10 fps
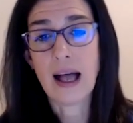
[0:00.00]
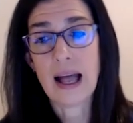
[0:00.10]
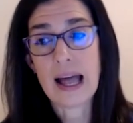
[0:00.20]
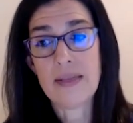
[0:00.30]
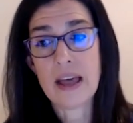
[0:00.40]

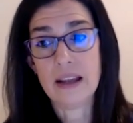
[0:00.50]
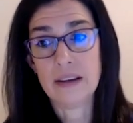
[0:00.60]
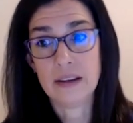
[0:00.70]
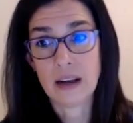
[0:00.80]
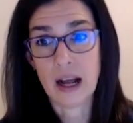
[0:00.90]
and
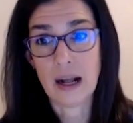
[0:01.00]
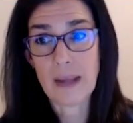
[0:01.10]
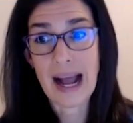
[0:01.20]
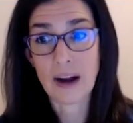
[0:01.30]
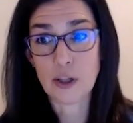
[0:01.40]
then
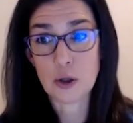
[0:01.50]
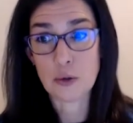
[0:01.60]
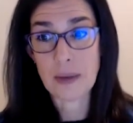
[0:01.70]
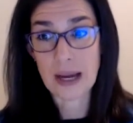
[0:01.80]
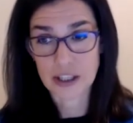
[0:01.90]
how you
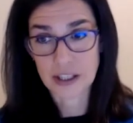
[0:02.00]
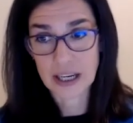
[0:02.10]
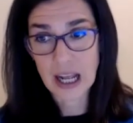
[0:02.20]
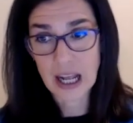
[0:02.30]
measure it.